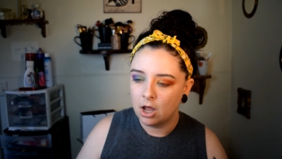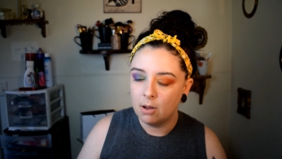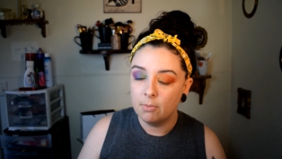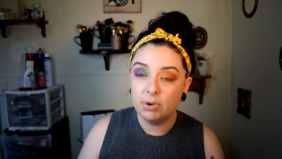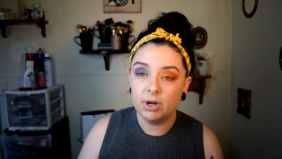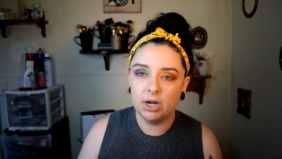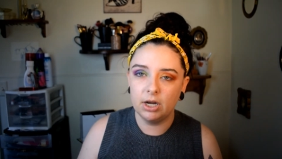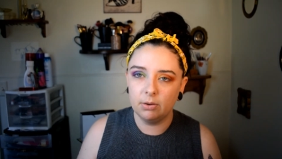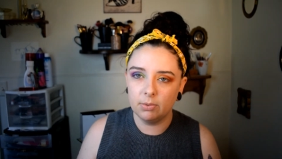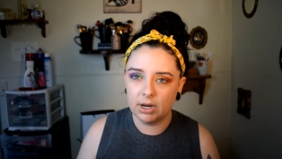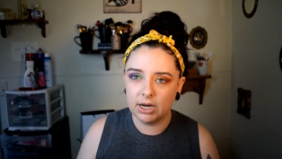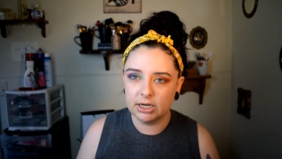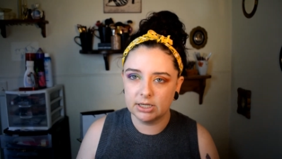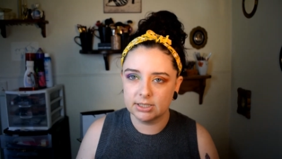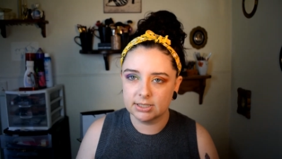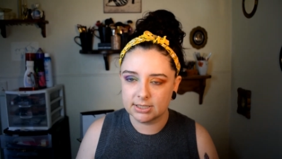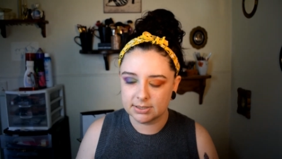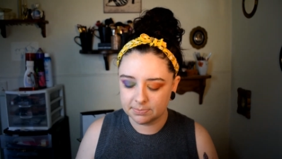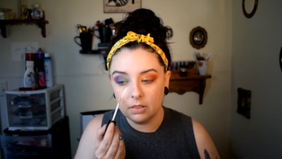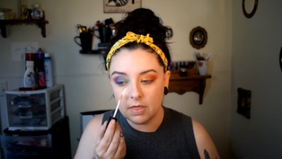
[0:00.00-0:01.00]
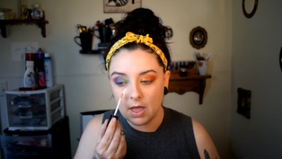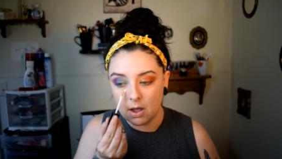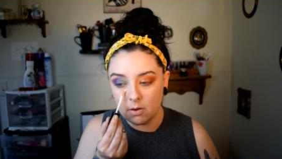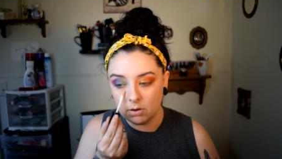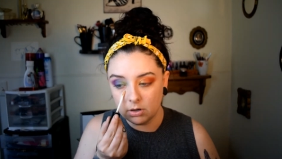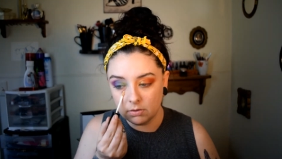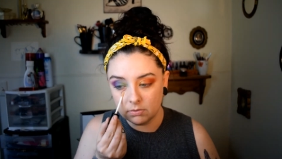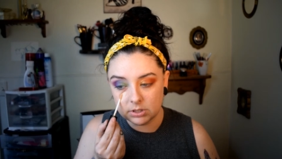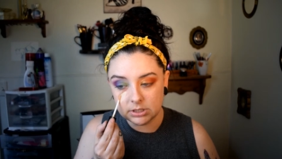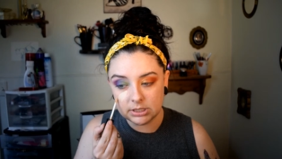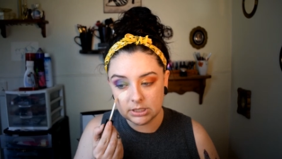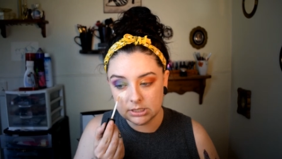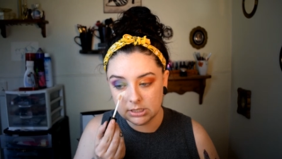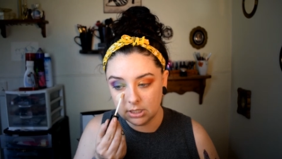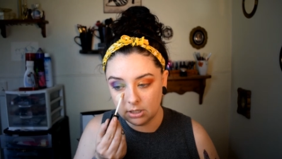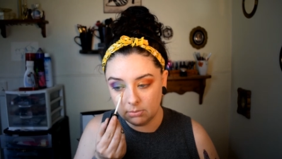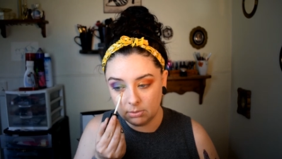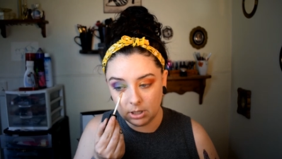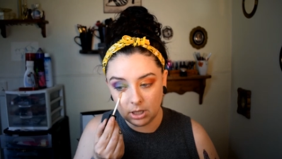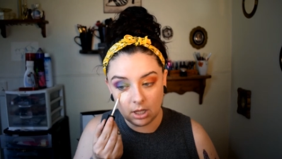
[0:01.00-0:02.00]
But anyways, that one was easy
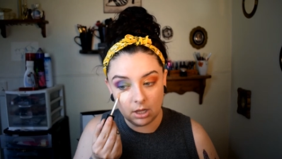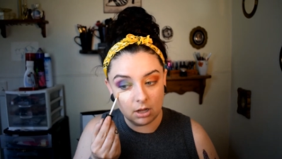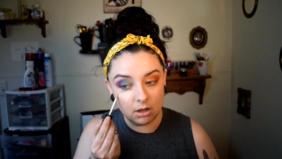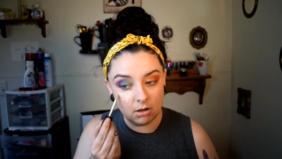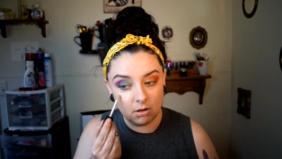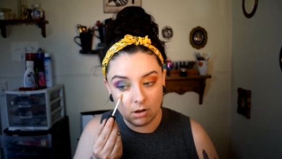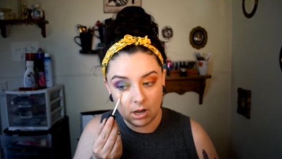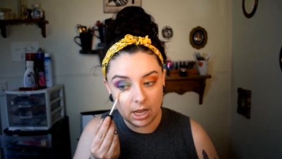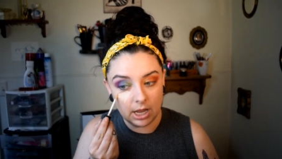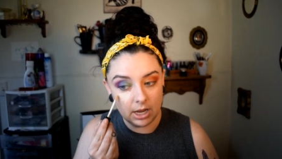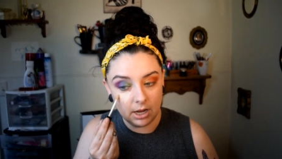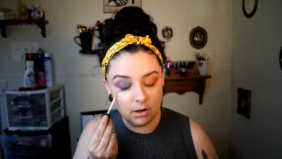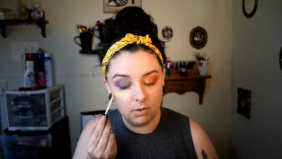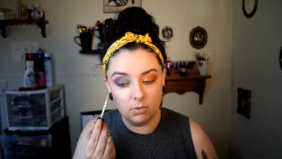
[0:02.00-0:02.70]
to be like, okay,